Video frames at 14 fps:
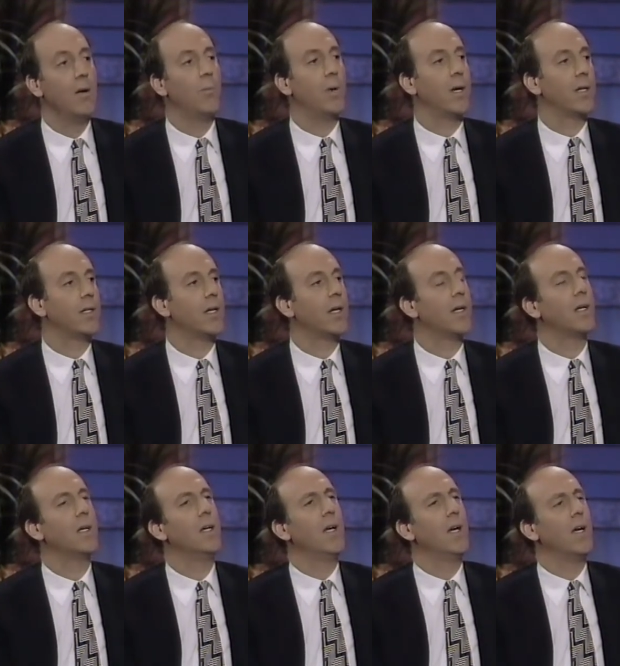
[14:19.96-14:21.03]
but. Uh,
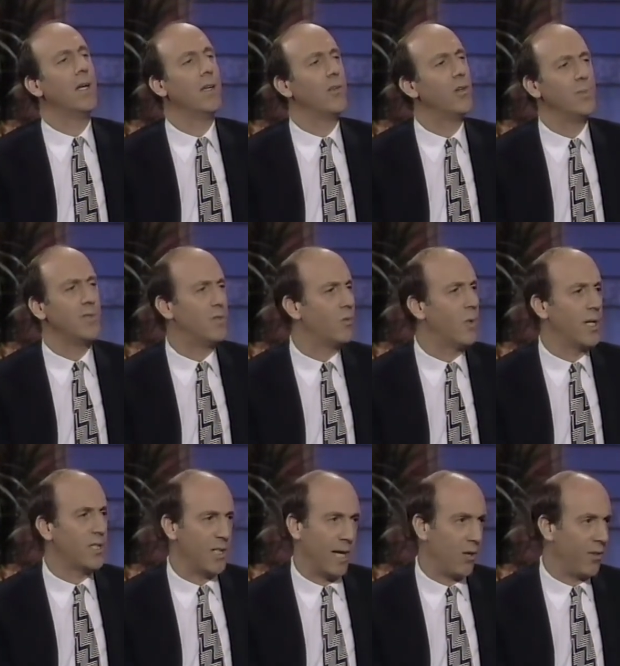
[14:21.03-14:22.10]
in terms of
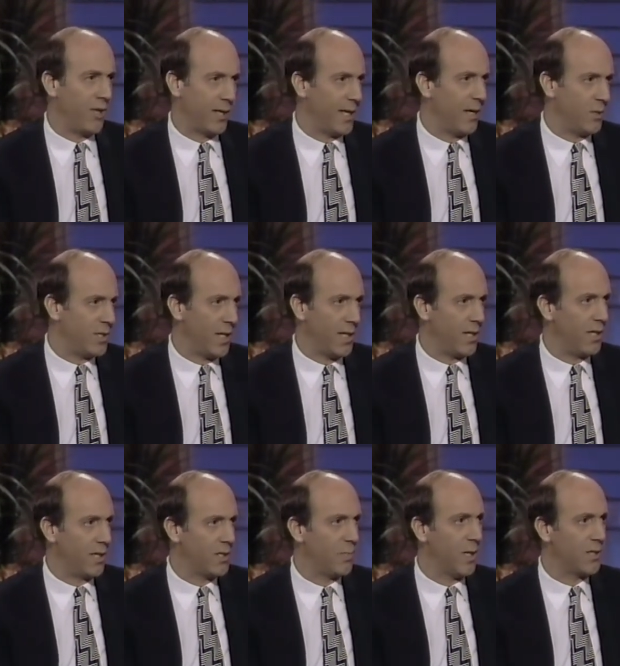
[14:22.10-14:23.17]
direction, I don't think that was
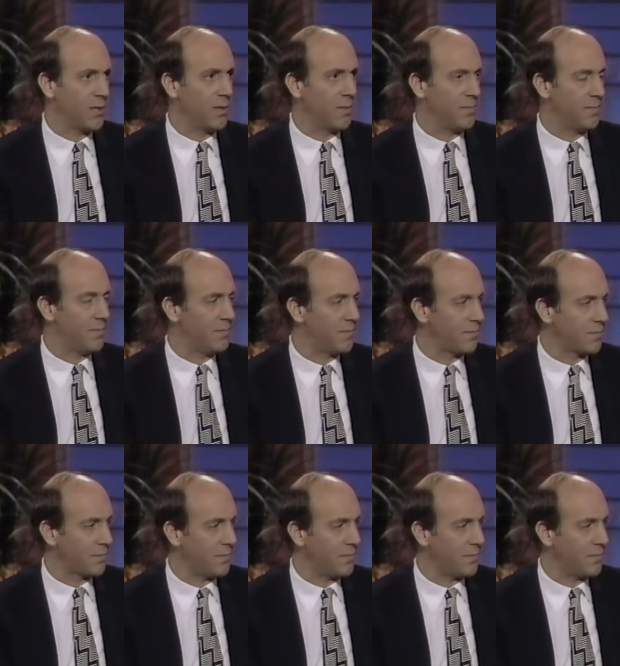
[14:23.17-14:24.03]
anything special. Reiner is a terrific